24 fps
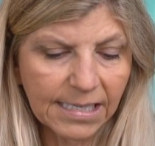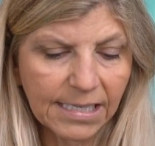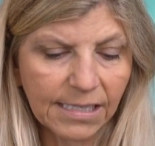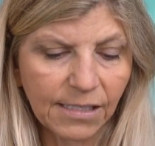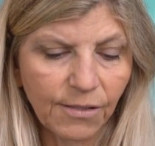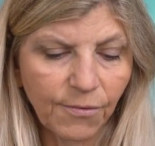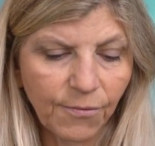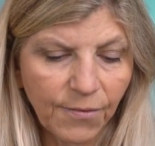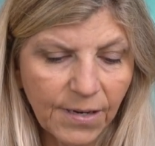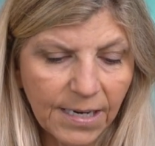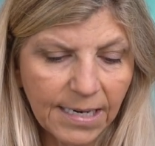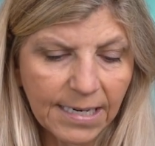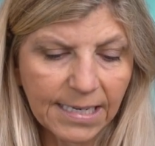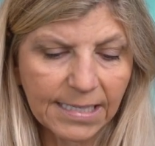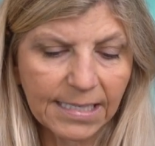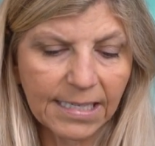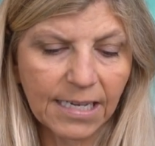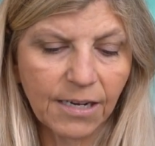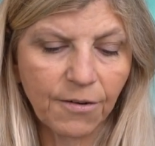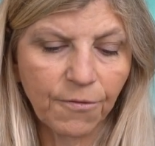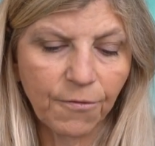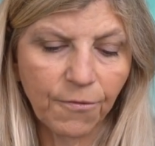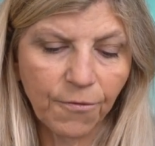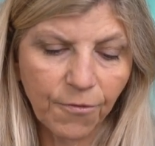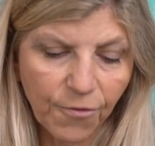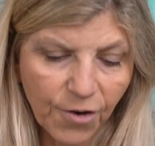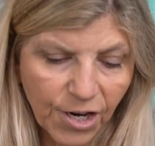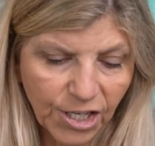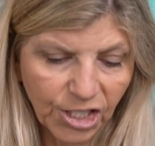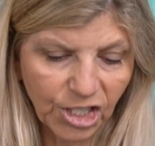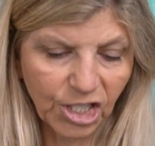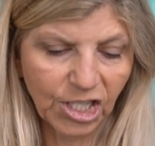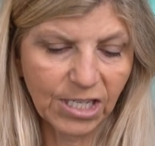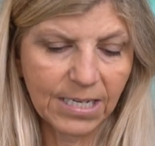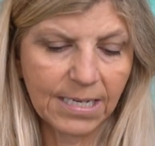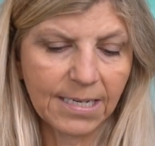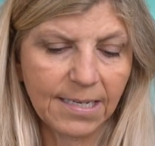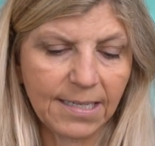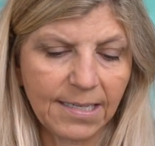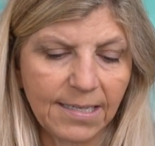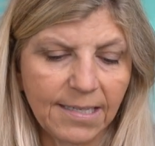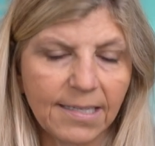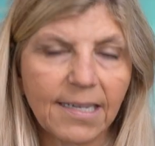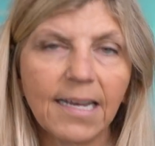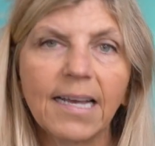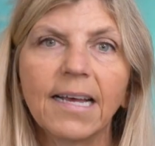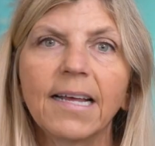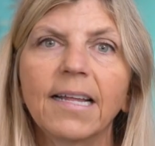is Fitness and
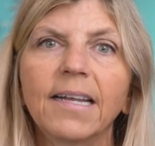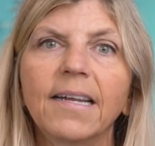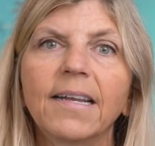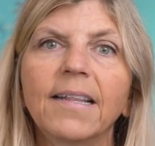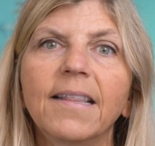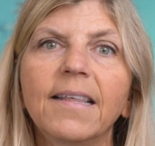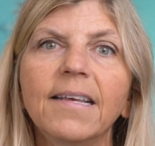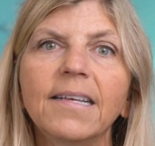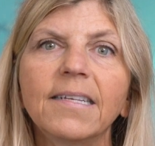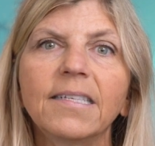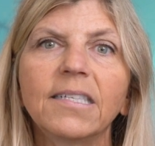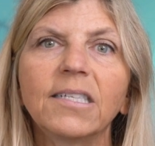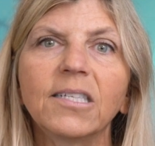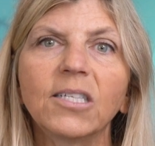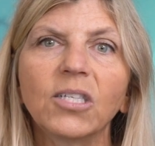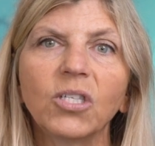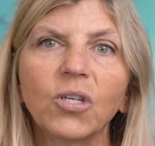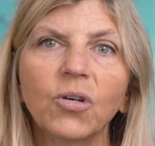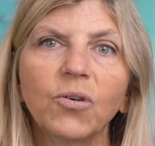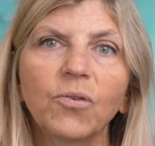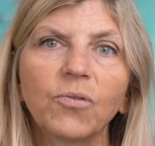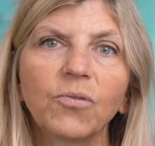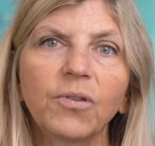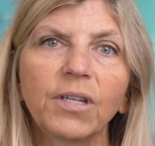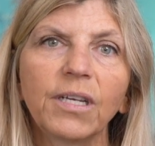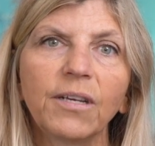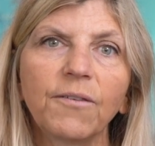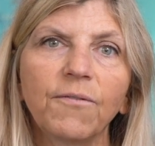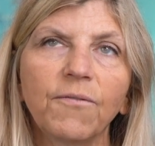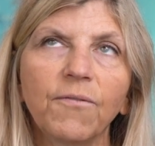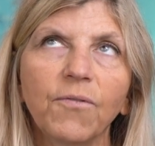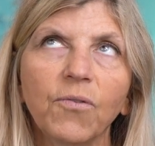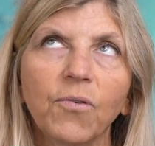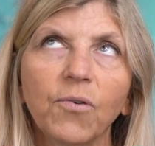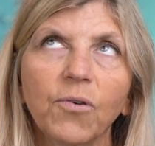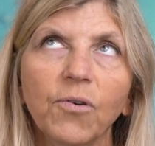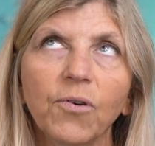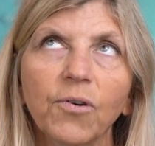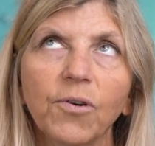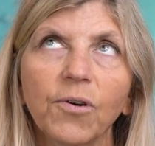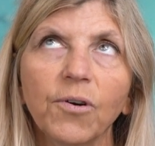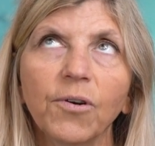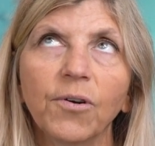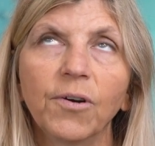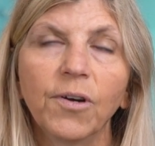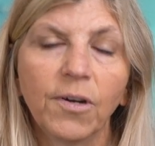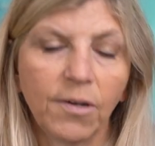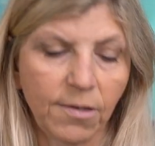Freshness, and this is only
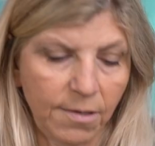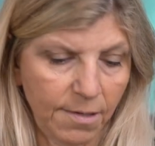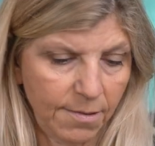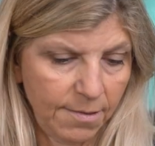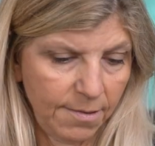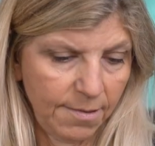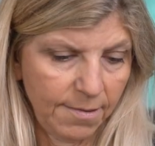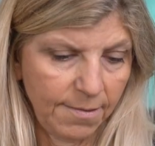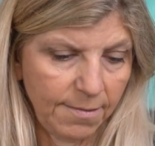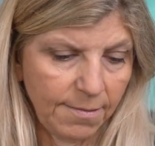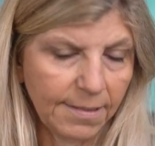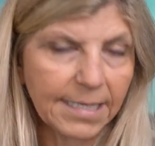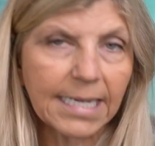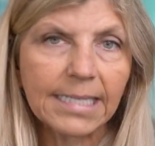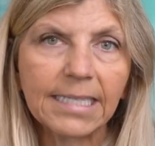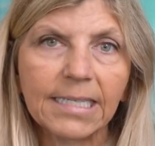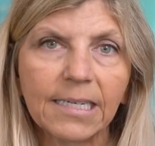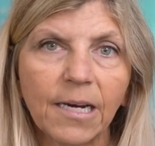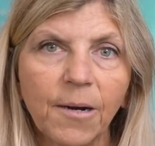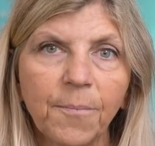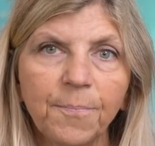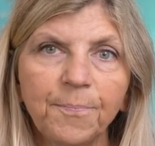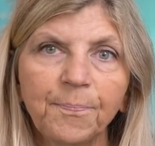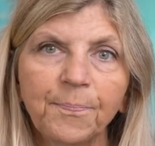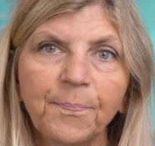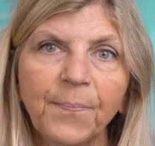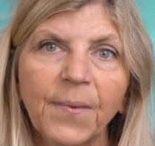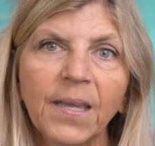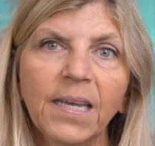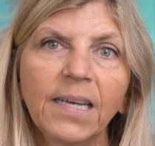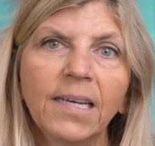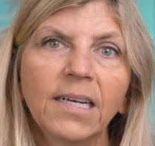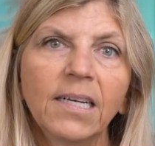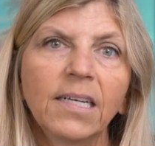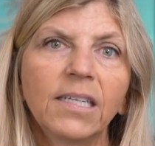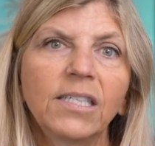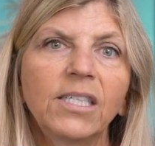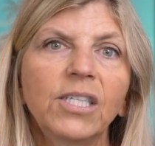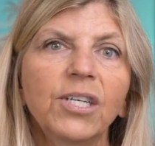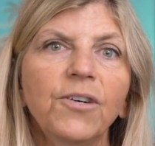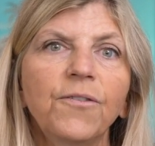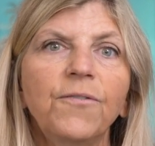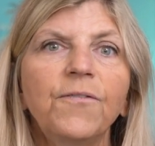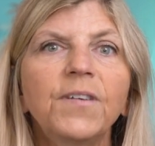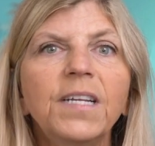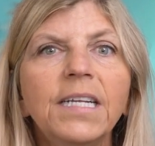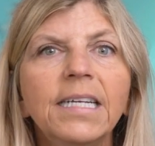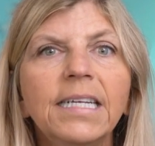for desktop. So
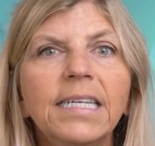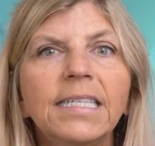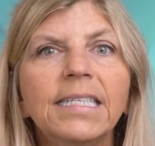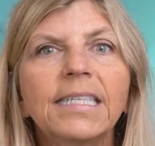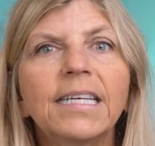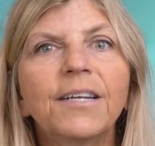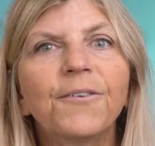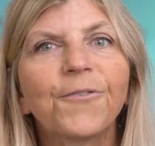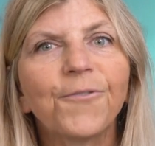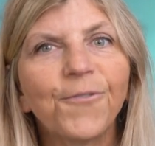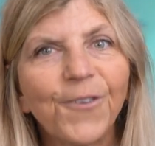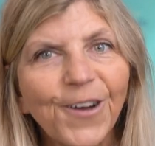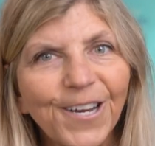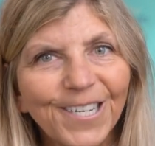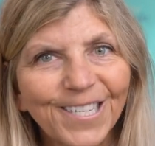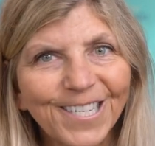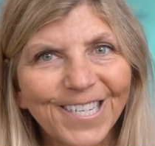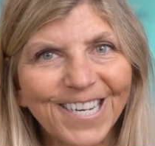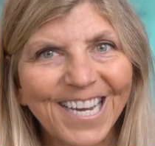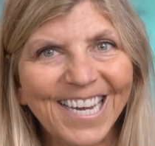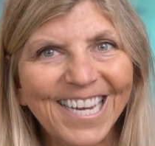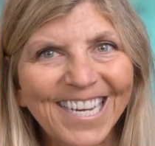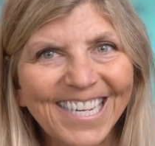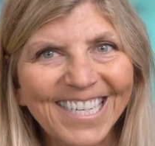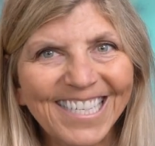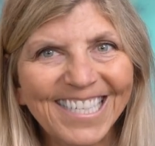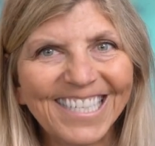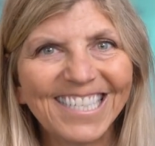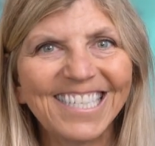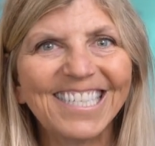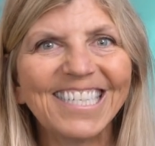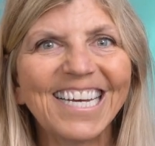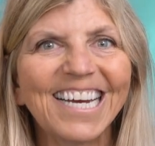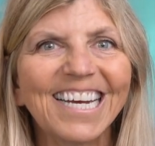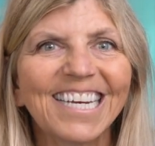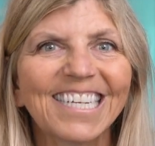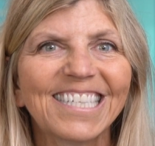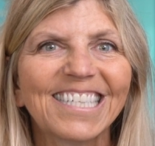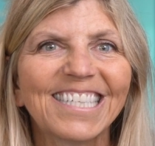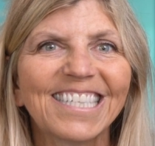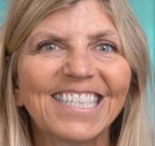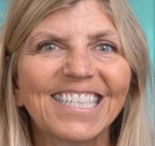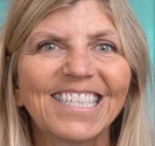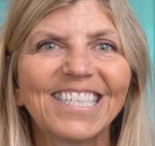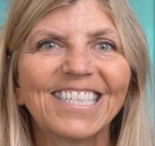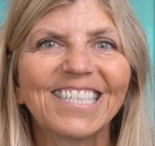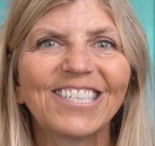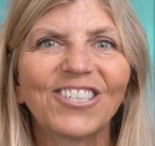Fitness and Freshness
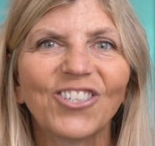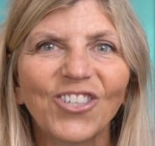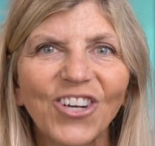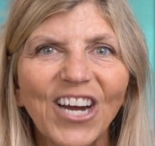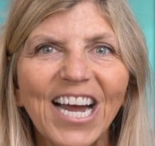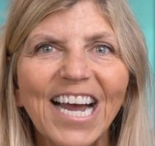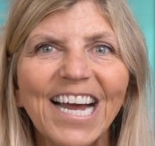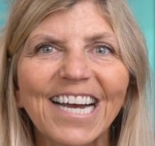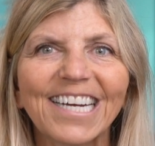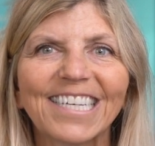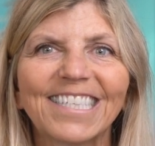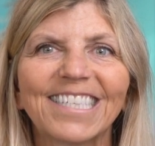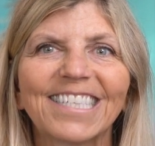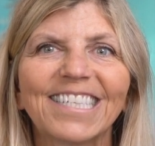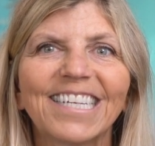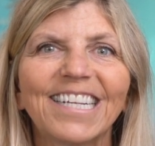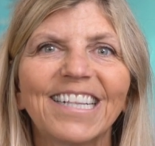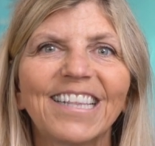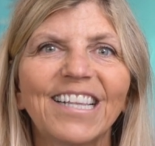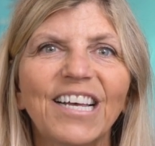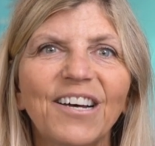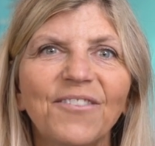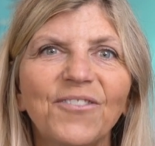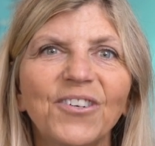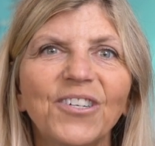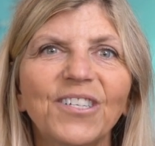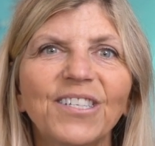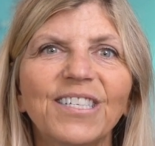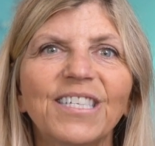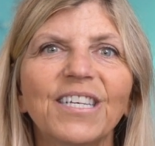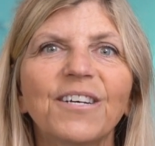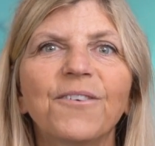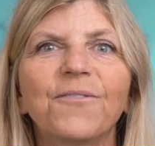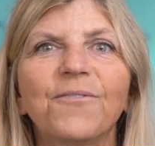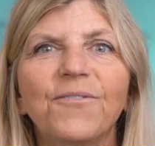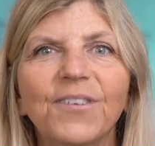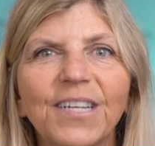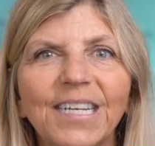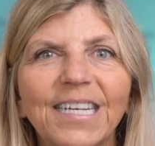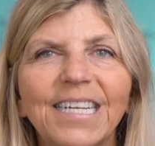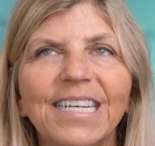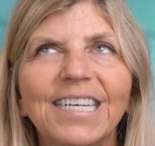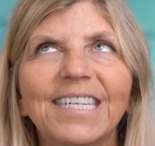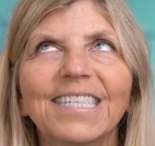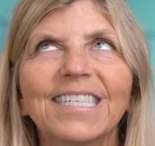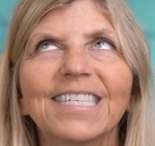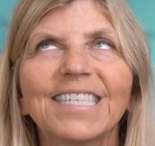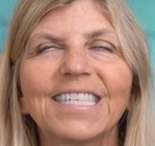tracks levels of
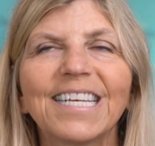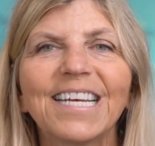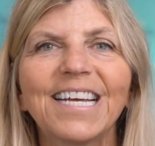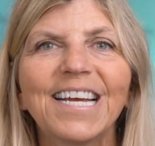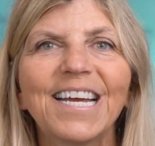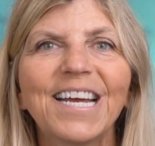fitness